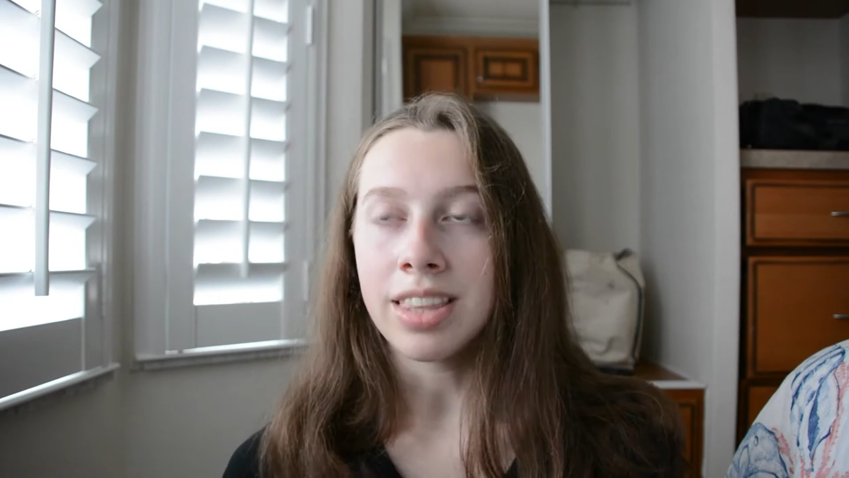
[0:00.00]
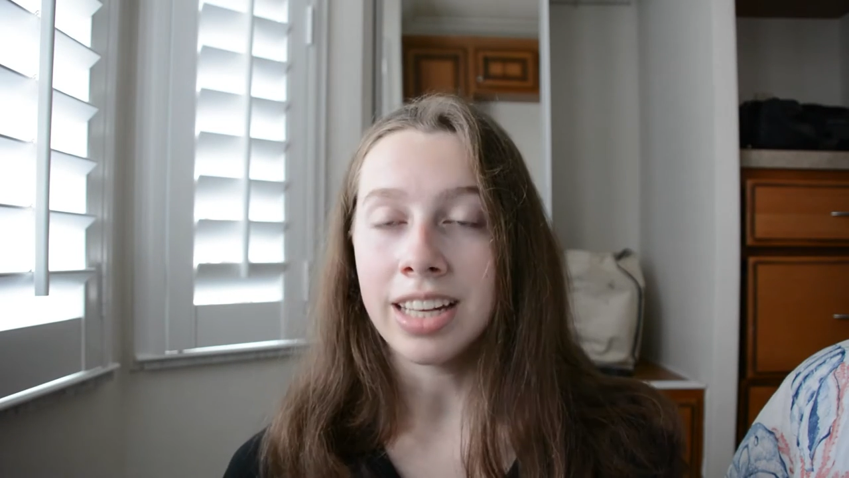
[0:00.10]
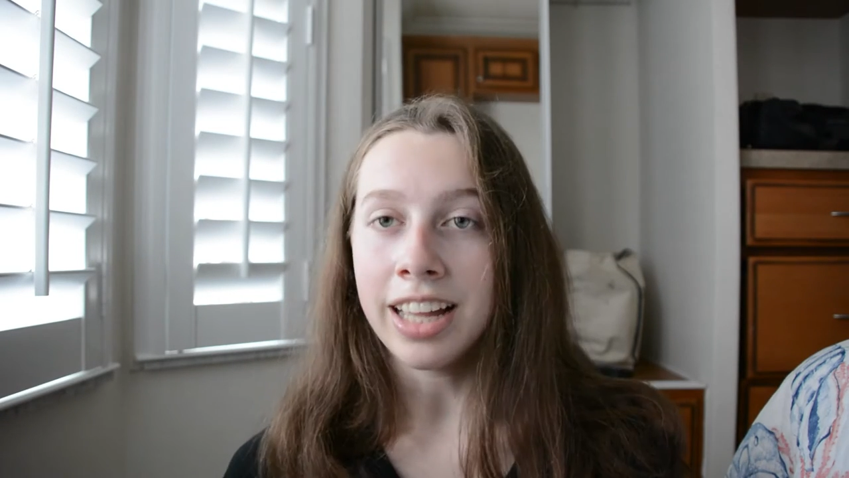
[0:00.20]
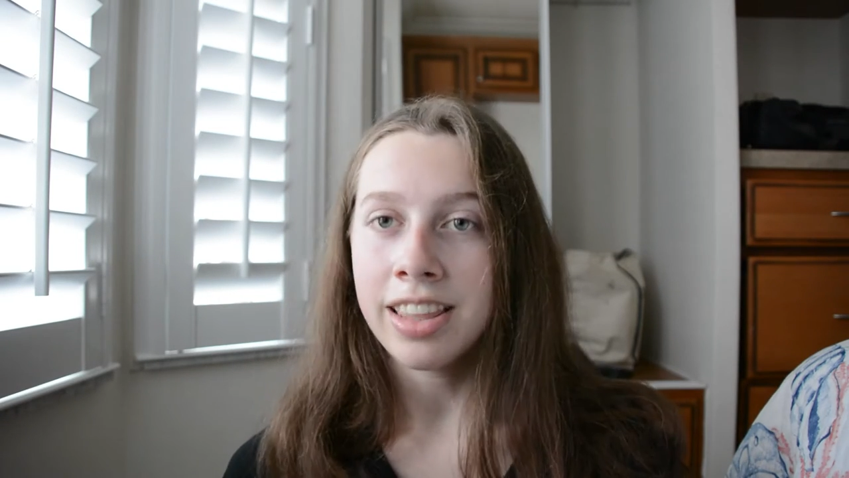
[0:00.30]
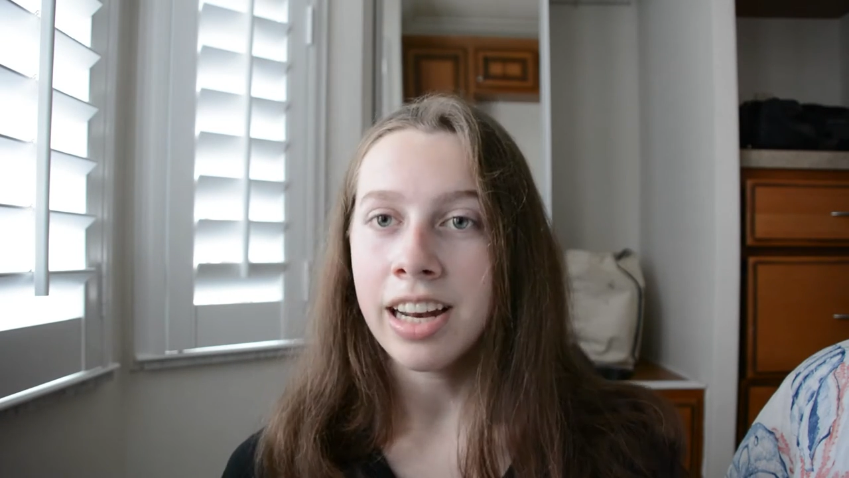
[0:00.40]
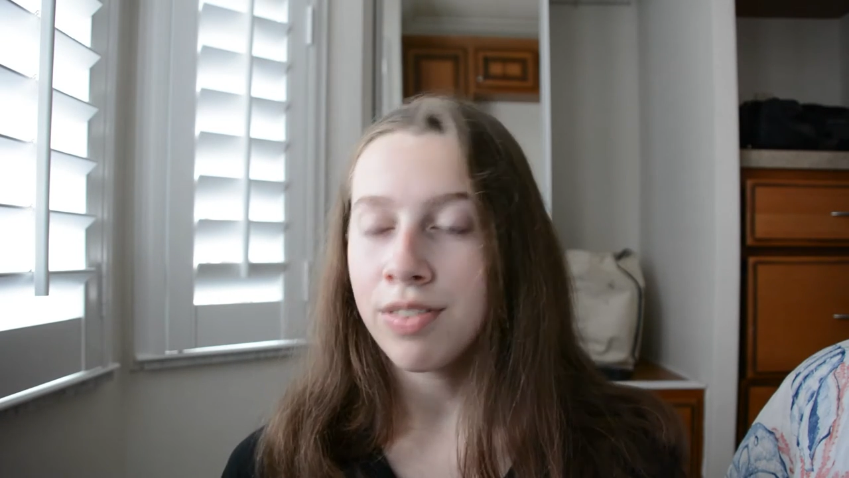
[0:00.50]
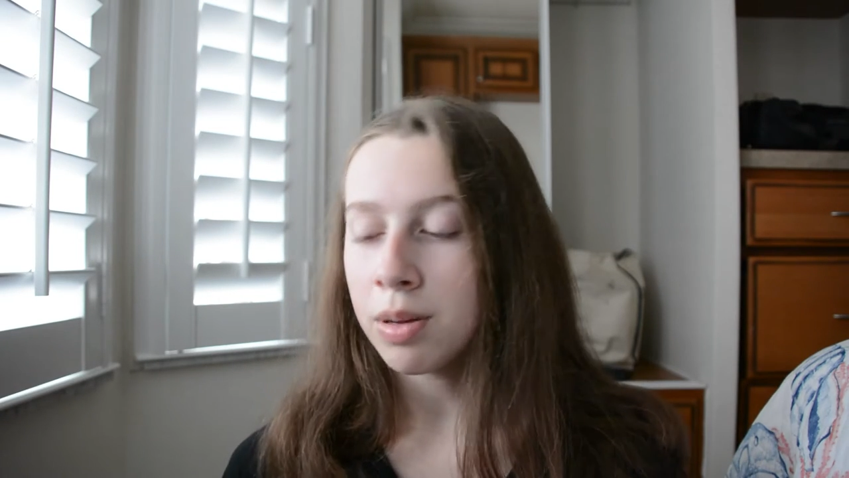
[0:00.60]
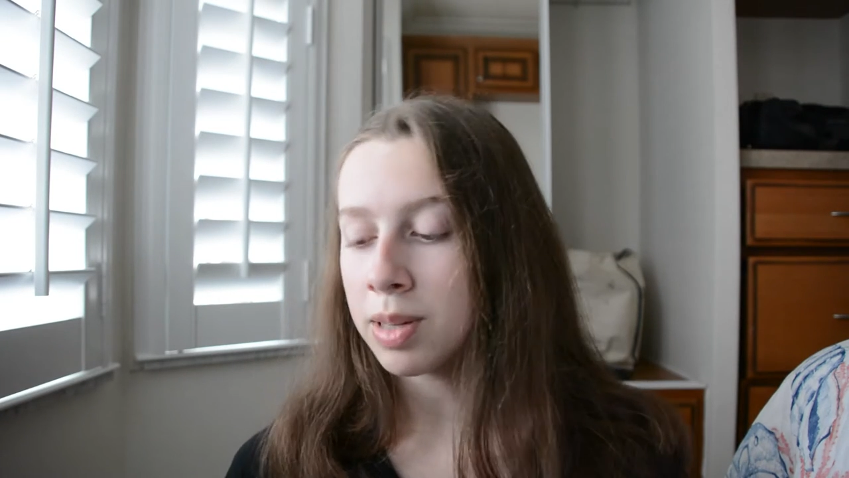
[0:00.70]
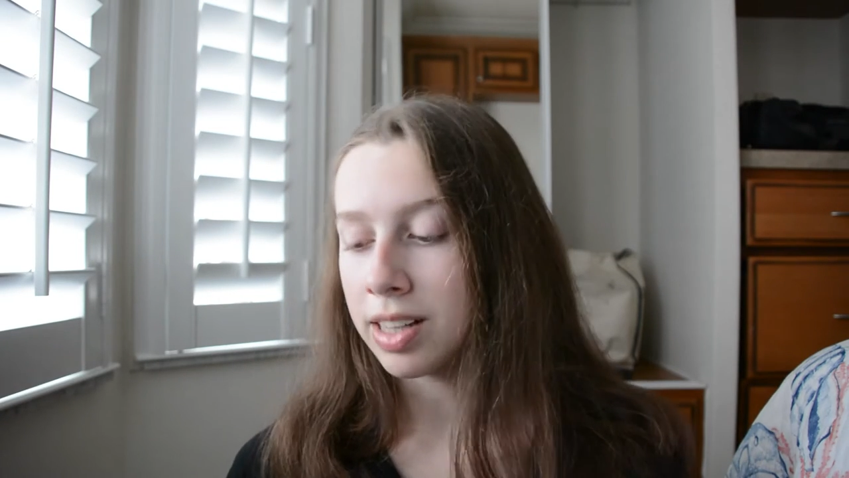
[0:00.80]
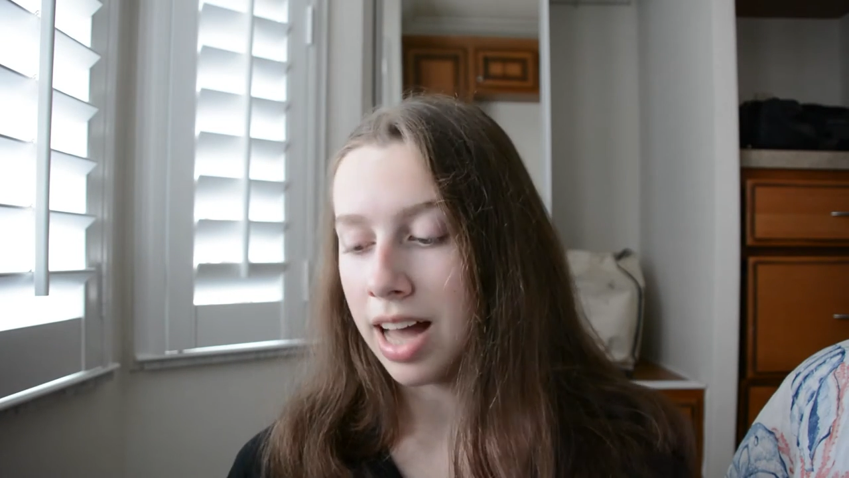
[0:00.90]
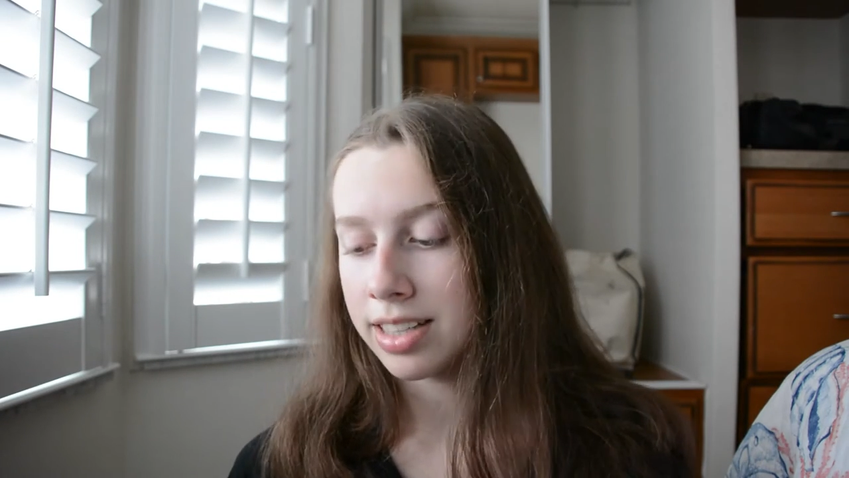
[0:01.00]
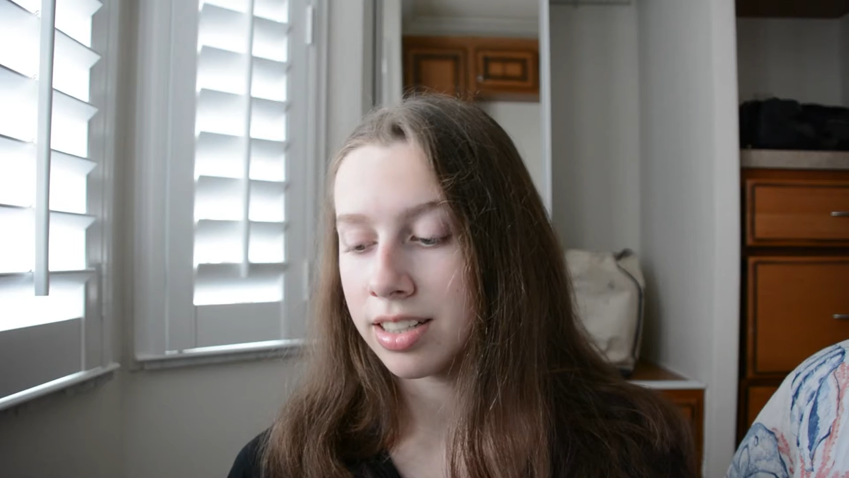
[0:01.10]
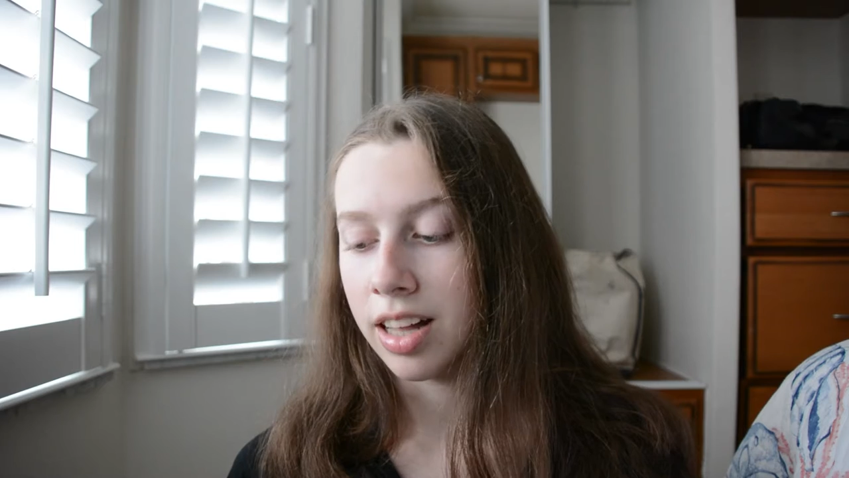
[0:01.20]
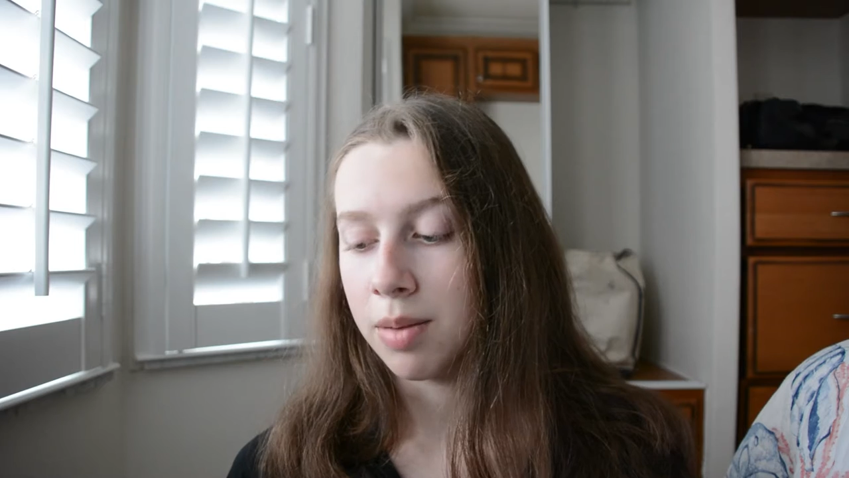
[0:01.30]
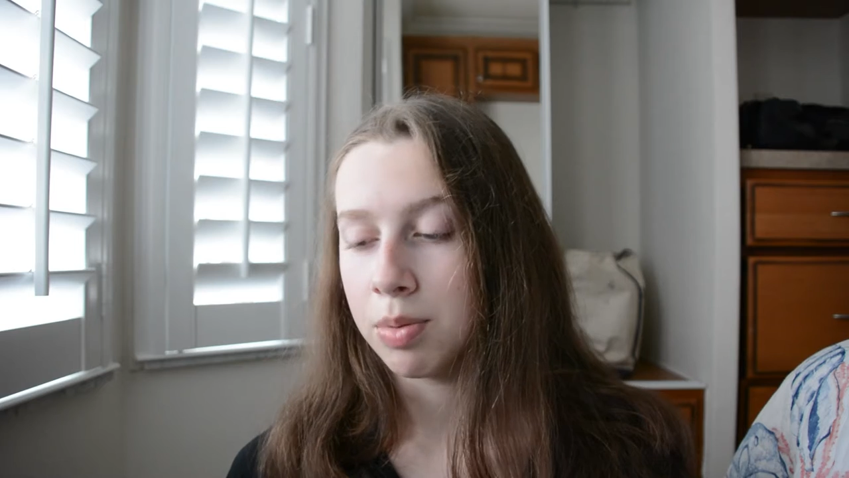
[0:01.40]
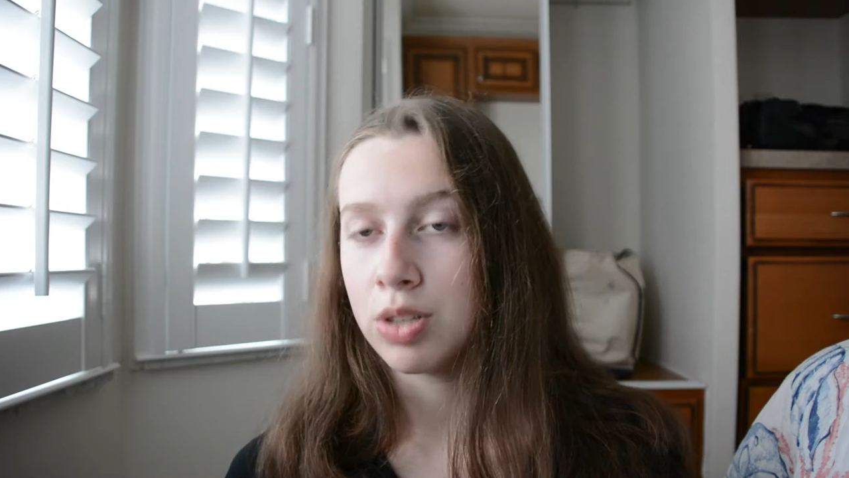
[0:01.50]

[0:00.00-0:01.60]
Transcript: The night that I filmed the last clip,